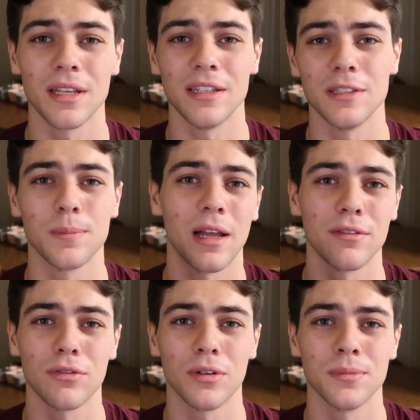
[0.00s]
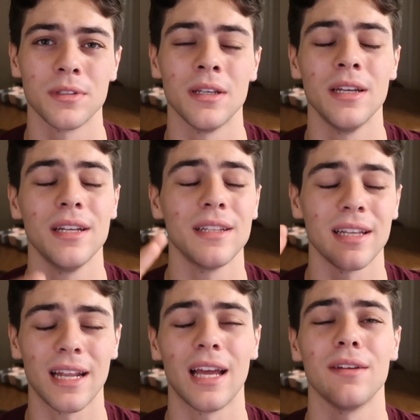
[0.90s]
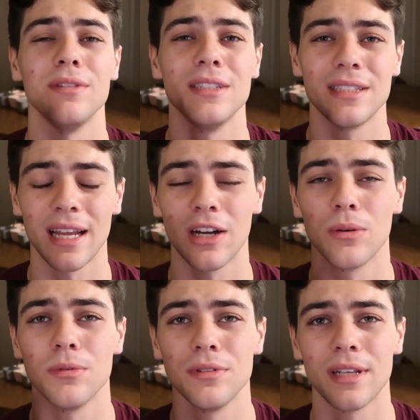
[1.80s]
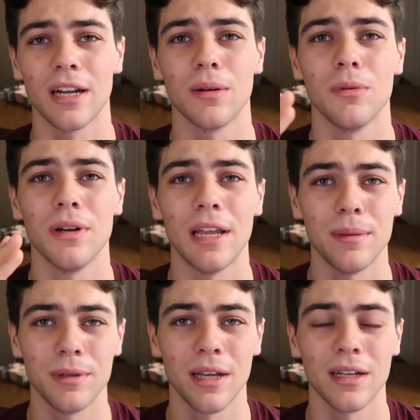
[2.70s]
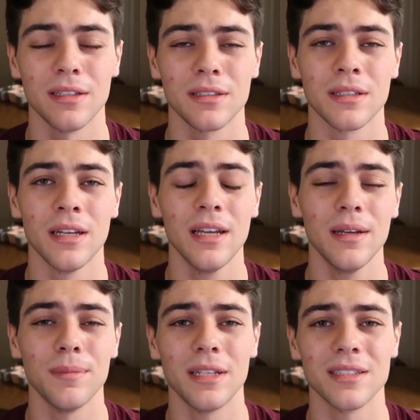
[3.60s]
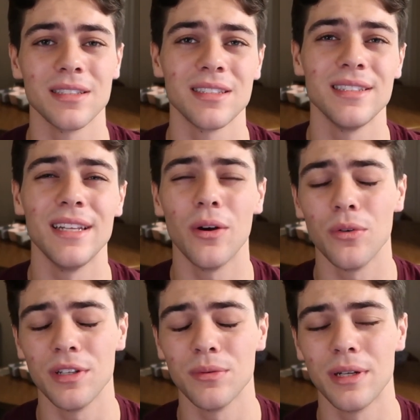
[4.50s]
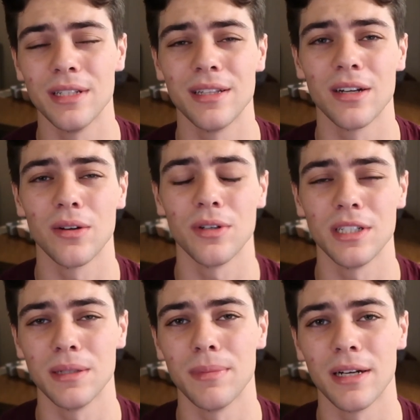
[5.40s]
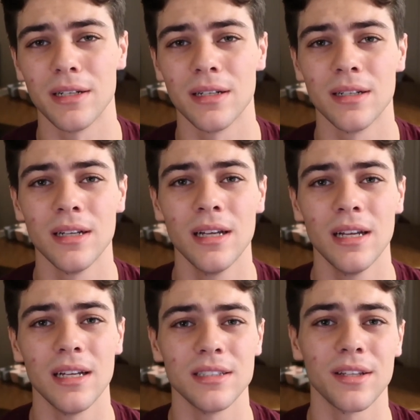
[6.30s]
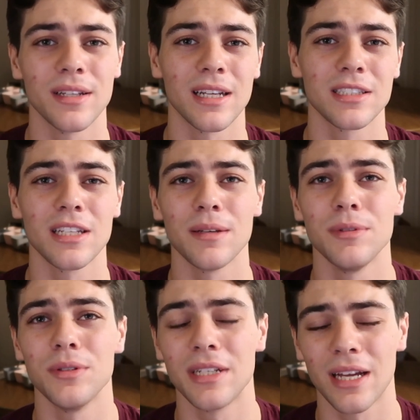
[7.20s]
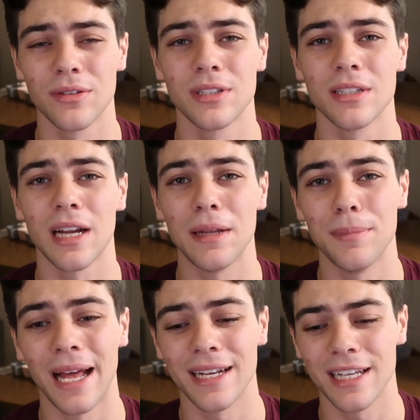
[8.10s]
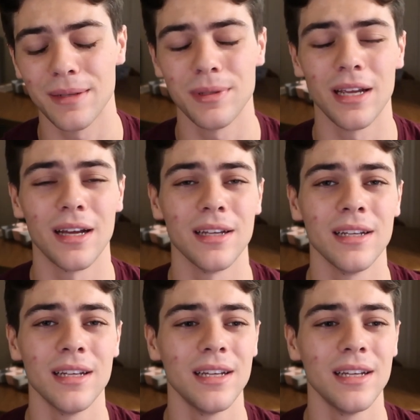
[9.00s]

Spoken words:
and these platforms that have these terrible, terrible APIs, because this is the only way that they're going to get better. And so the next time you encounter a bad API,